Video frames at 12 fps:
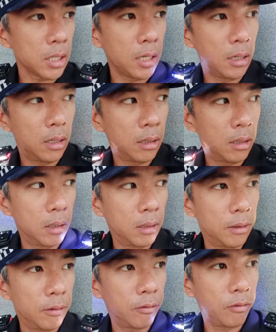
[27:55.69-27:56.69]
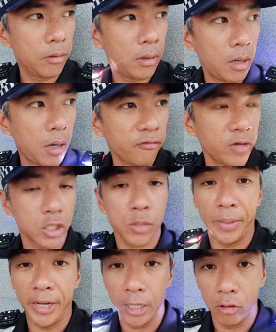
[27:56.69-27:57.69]
after
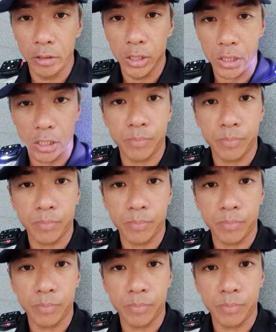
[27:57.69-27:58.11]
explaining all this,